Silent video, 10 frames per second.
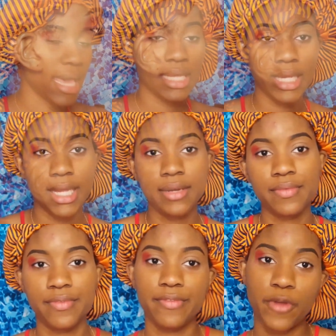And
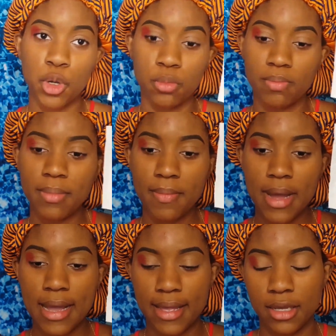again, from
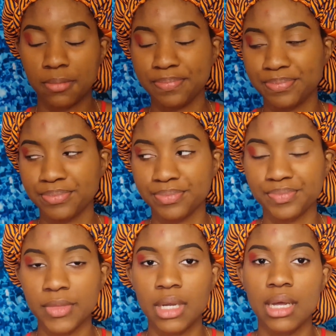my
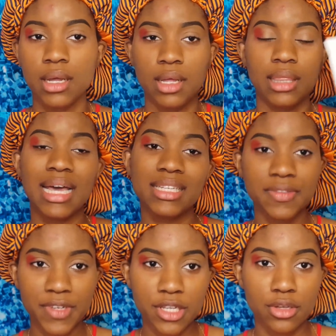
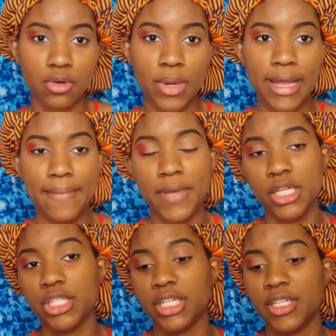last video where I
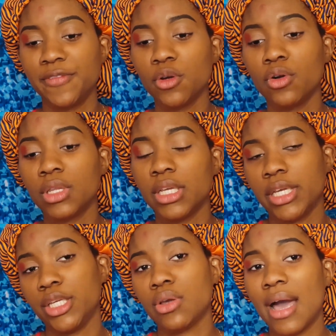mentioned, if you
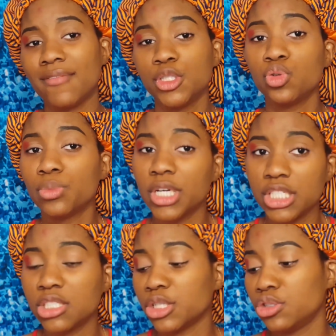have 2
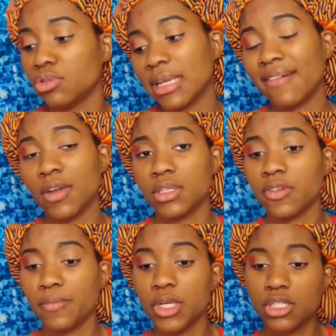brushes or you don't have a lot
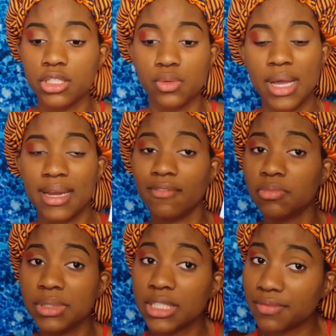of brushes, you can have a
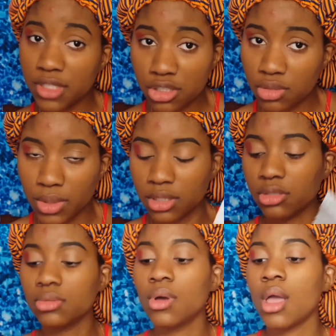piece of tissue with
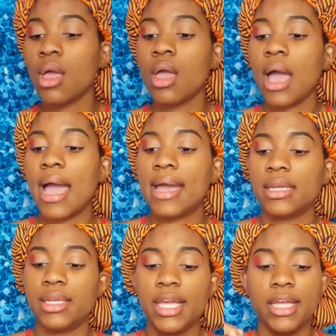you
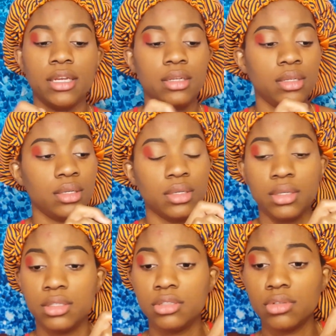and then,
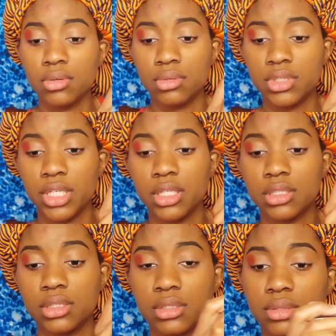you know,
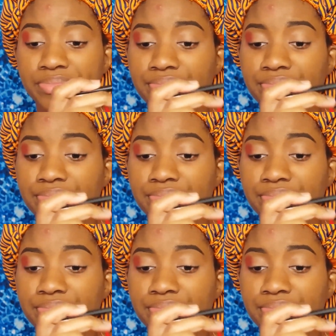just